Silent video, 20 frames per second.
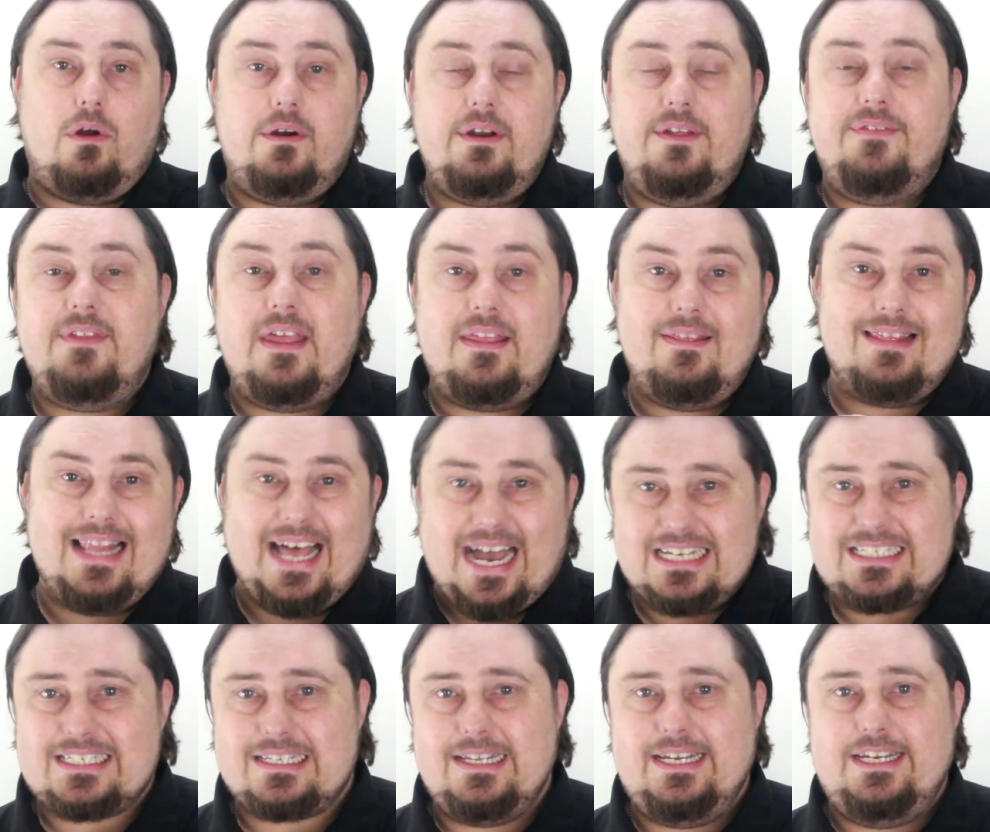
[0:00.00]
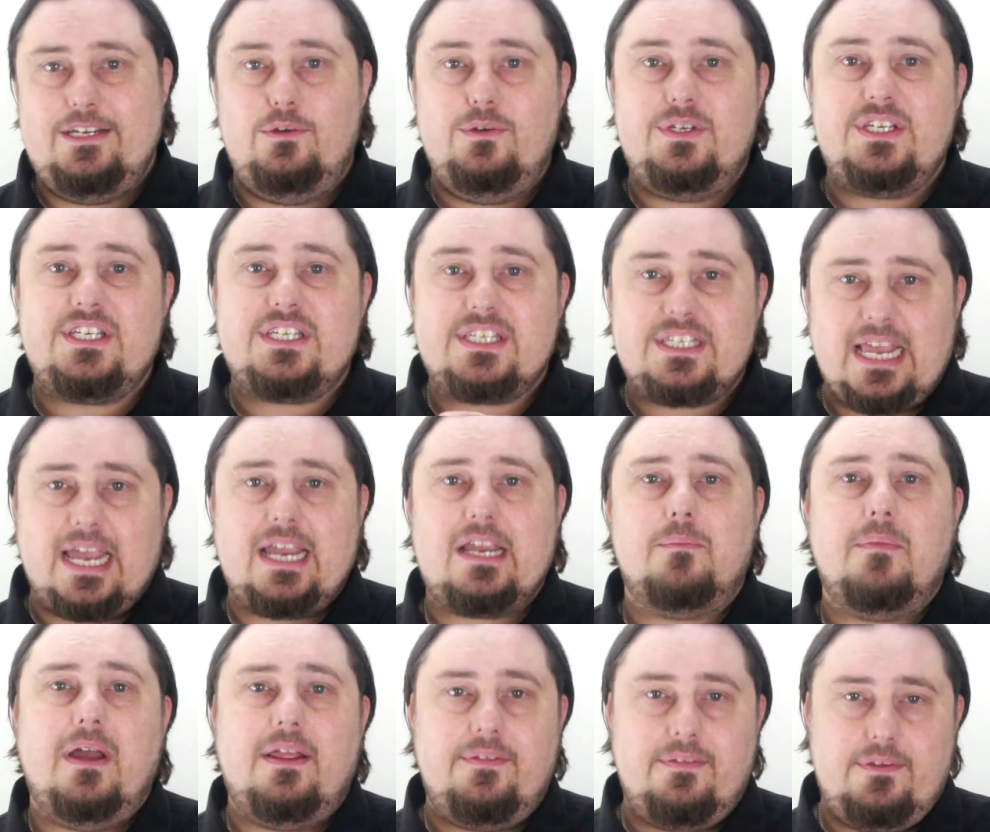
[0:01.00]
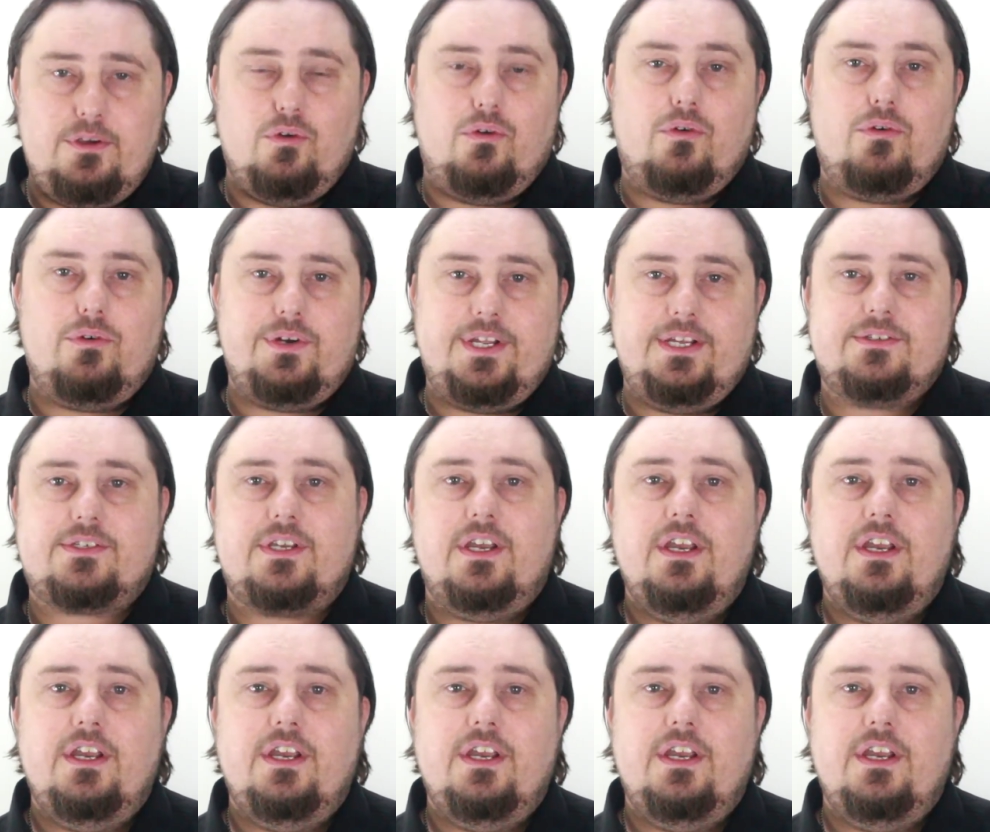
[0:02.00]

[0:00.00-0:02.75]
and then lastly you segment your audience